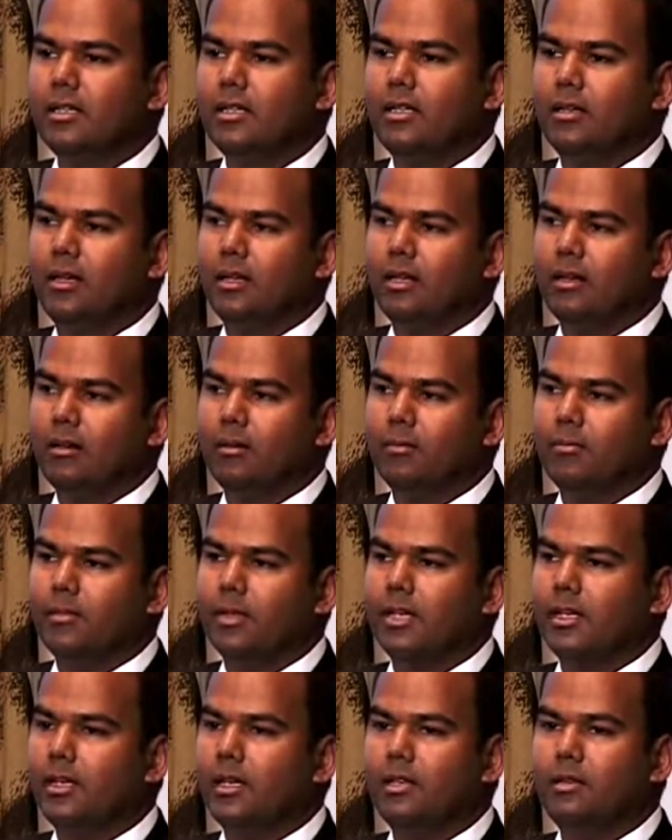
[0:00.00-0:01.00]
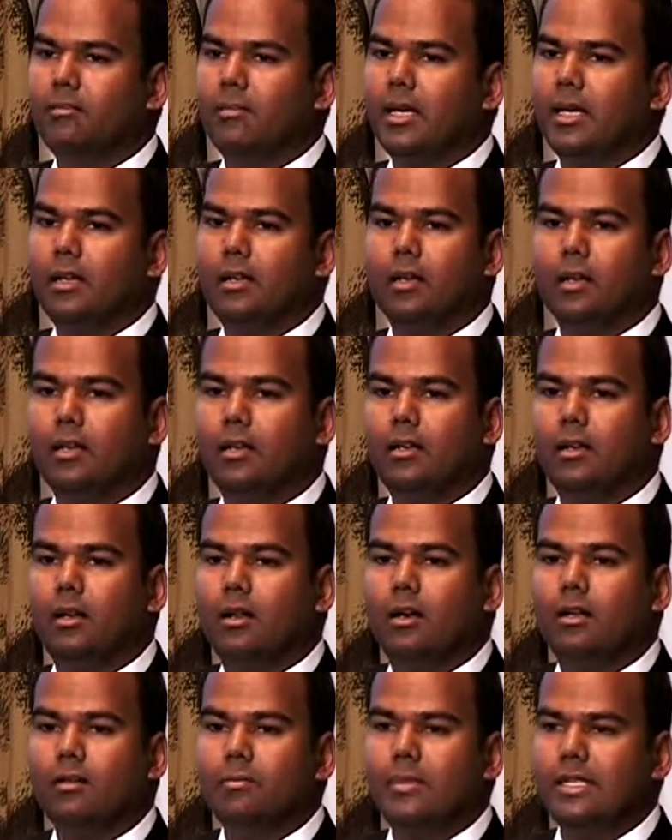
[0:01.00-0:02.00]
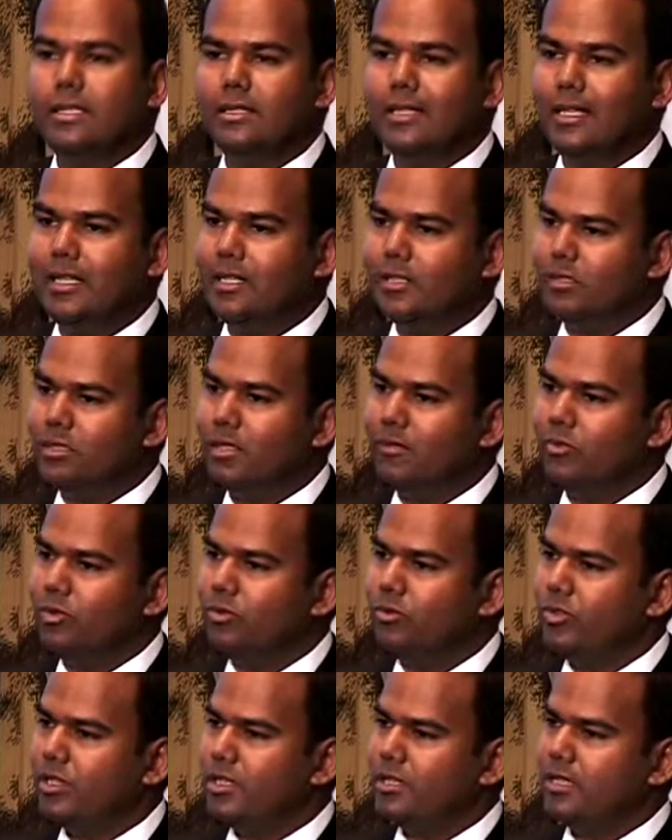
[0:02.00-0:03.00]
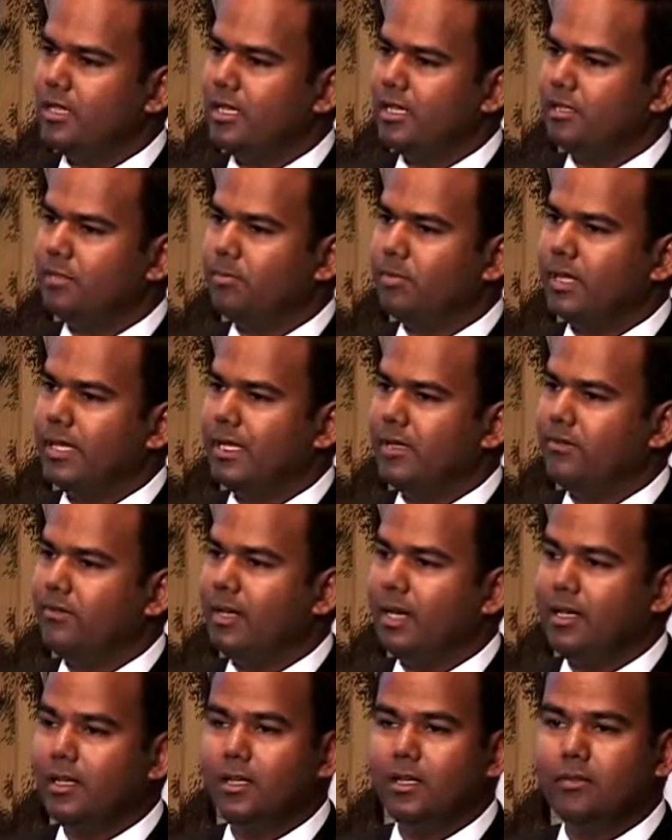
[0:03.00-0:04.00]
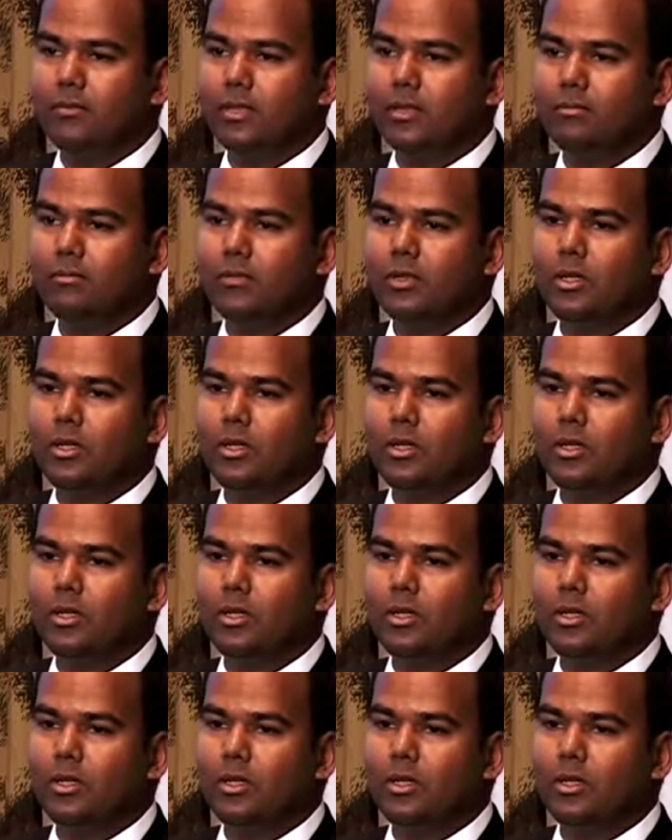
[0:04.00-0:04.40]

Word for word: Um, it, it may not be seen in someone who just has plain fatty liver